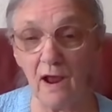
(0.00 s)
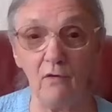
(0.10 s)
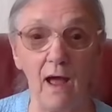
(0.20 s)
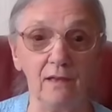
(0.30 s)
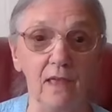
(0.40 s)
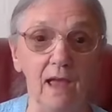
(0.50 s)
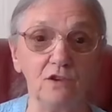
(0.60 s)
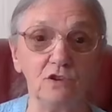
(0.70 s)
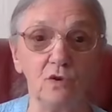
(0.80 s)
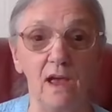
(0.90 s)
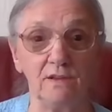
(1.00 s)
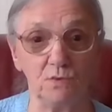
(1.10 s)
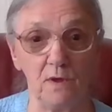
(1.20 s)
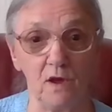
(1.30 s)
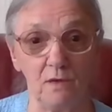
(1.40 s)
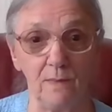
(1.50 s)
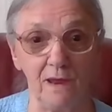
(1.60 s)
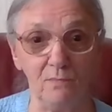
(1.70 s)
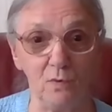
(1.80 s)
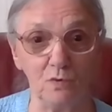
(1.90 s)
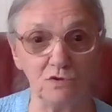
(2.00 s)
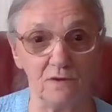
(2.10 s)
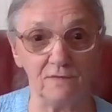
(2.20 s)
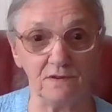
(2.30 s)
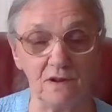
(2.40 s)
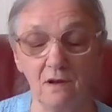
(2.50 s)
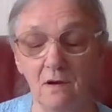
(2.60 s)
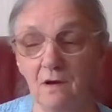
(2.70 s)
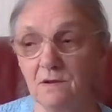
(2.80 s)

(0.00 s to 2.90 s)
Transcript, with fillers: And I rang there and she said, oh yes, we are the main post office.